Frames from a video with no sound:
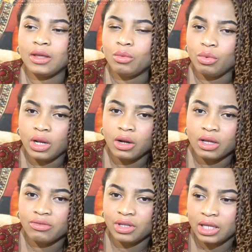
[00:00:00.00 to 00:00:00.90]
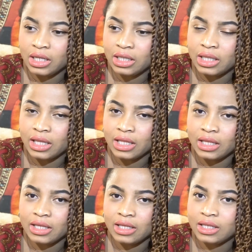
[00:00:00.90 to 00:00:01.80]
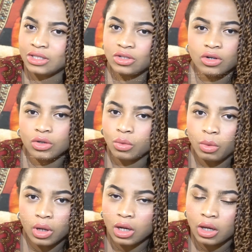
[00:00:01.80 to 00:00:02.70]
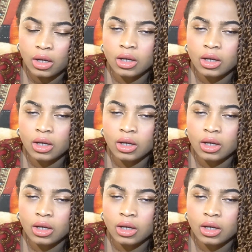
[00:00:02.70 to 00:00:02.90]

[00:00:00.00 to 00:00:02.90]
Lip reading: without giving anything. It's not gonna work.